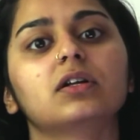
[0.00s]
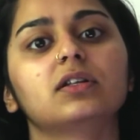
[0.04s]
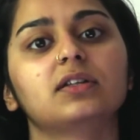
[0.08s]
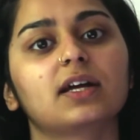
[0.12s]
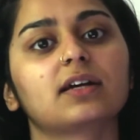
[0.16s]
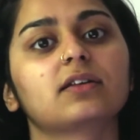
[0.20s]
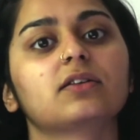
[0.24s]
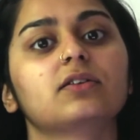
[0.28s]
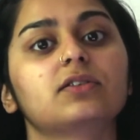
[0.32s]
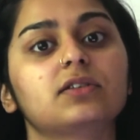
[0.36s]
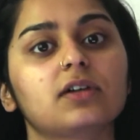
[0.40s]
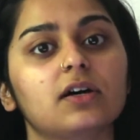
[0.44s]

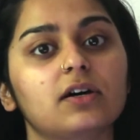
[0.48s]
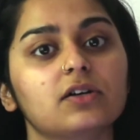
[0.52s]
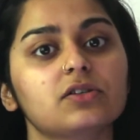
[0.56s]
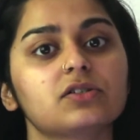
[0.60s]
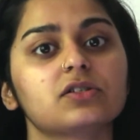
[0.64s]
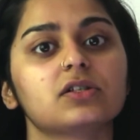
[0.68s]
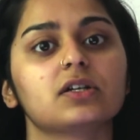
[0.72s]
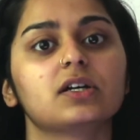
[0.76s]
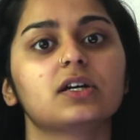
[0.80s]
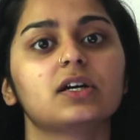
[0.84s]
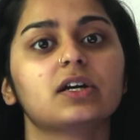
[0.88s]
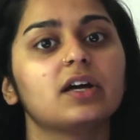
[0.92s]

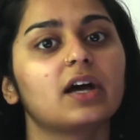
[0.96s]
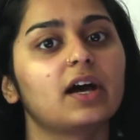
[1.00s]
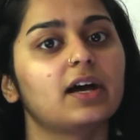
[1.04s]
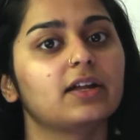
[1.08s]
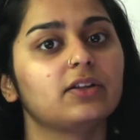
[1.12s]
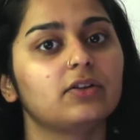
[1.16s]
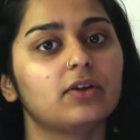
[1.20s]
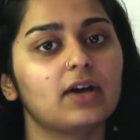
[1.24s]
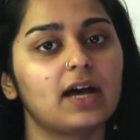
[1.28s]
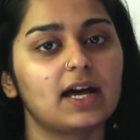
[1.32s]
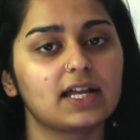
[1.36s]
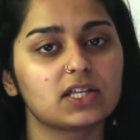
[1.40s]
décolletage
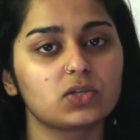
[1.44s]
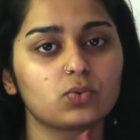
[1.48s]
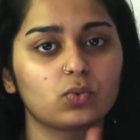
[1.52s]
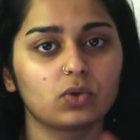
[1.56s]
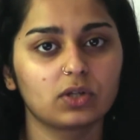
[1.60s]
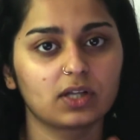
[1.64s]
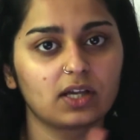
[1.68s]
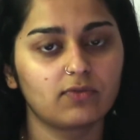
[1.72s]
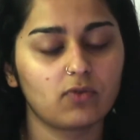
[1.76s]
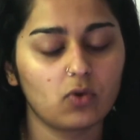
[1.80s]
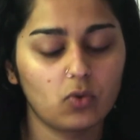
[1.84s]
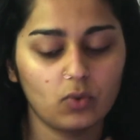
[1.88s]
and your hands will
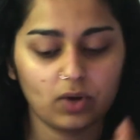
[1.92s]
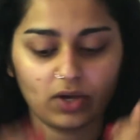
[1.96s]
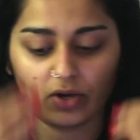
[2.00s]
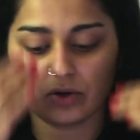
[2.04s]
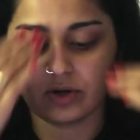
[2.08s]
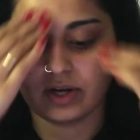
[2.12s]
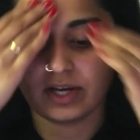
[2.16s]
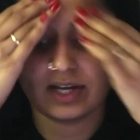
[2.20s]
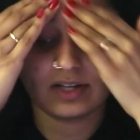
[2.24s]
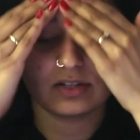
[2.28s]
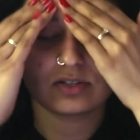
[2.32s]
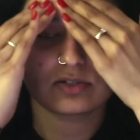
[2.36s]
give away your
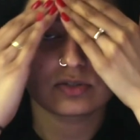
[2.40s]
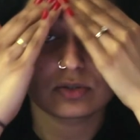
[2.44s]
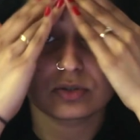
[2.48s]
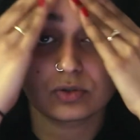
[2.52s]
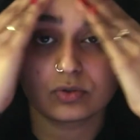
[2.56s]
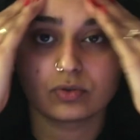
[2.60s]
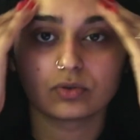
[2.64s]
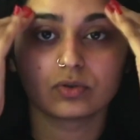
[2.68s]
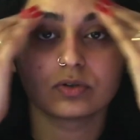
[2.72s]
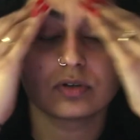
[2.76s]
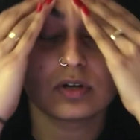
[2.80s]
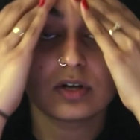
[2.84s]
age. So
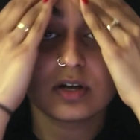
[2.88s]
don't